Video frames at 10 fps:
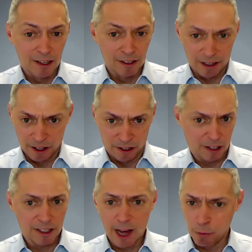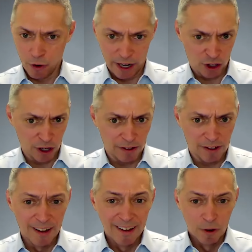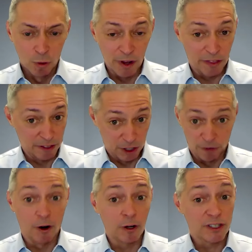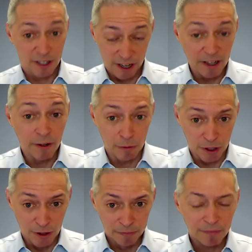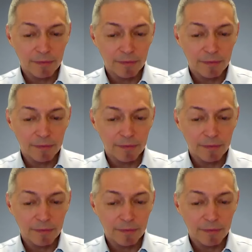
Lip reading: in collaboration with diverse teams,